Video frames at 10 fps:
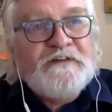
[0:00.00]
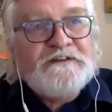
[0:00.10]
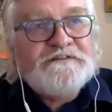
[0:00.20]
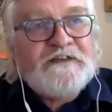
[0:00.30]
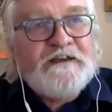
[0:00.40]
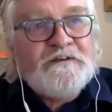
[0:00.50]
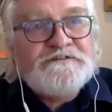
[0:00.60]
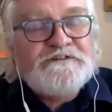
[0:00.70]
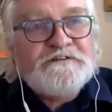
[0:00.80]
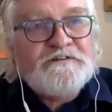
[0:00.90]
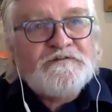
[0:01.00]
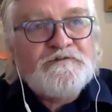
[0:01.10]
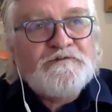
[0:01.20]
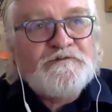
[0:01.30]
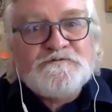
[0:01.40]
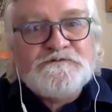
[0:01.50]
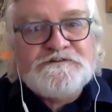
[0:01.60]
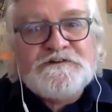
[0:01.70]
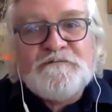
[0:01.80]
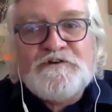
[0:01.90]
they say, geez, I thought this
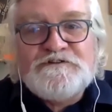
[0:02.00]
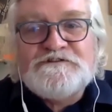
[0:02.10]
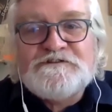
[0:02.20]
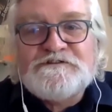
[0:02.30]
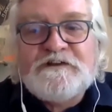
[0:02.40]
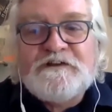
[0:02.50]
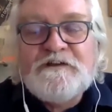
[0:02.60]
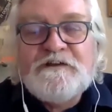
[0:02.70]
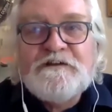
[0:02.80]
was an emergency.